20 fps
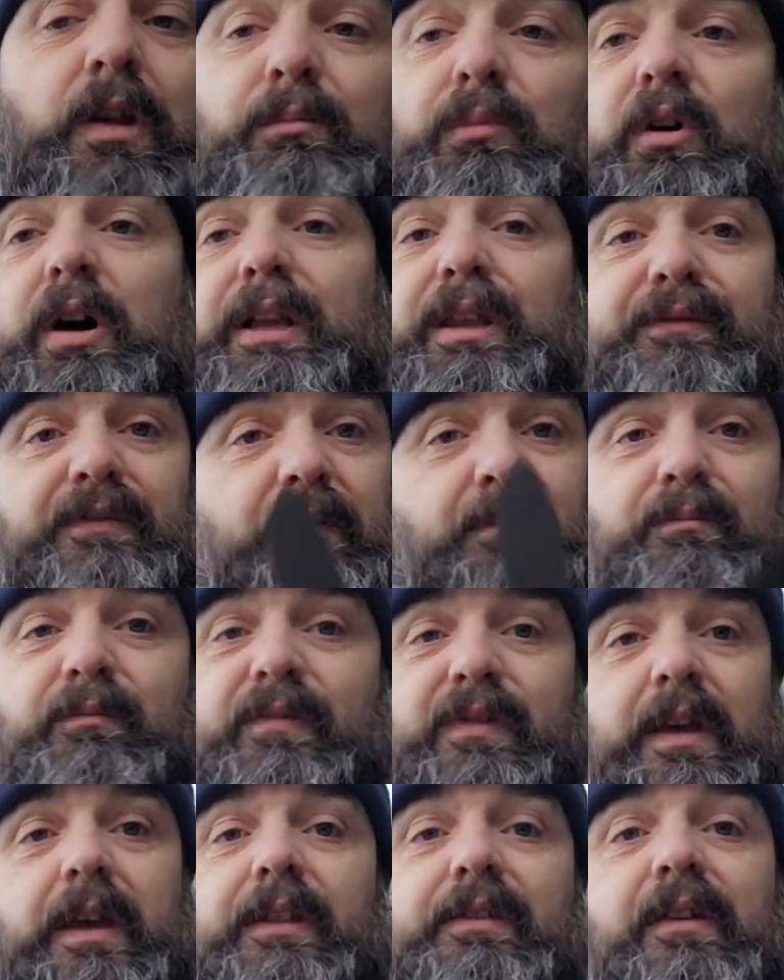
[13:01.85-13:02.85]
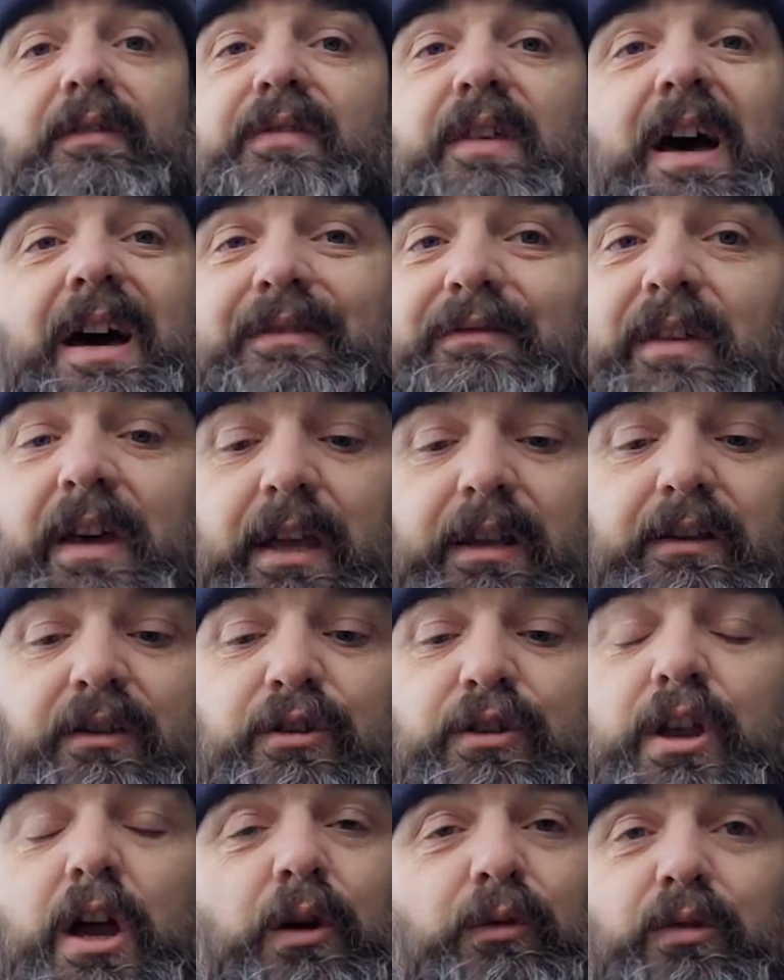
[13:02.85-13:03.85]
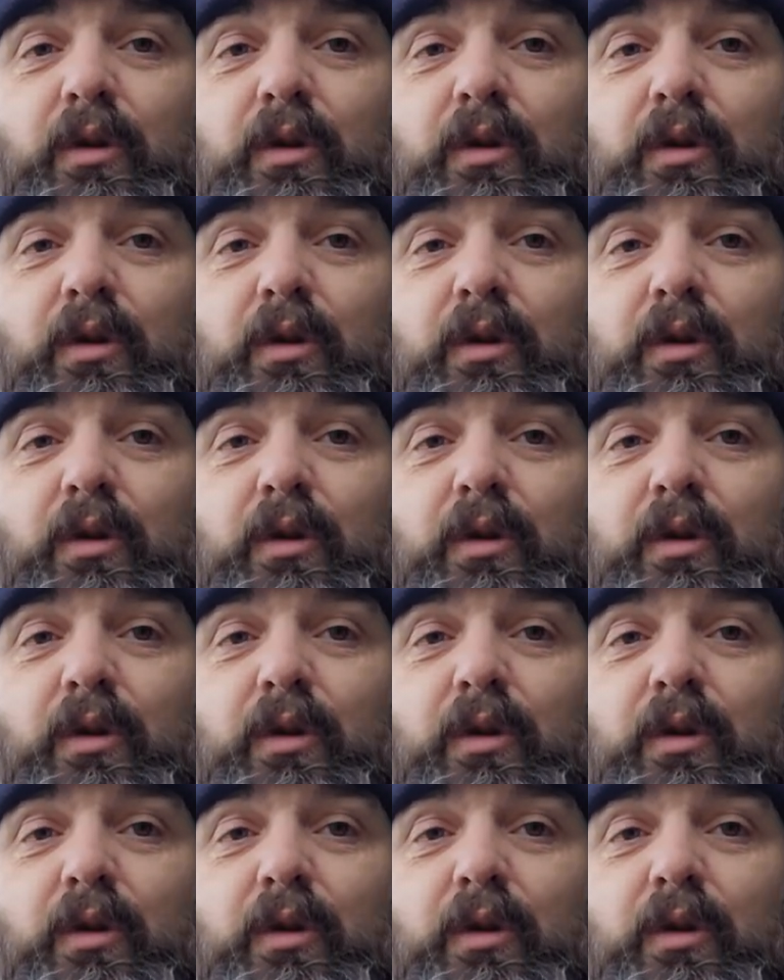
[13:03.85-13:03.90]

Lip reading: But anything thicker than that, then no,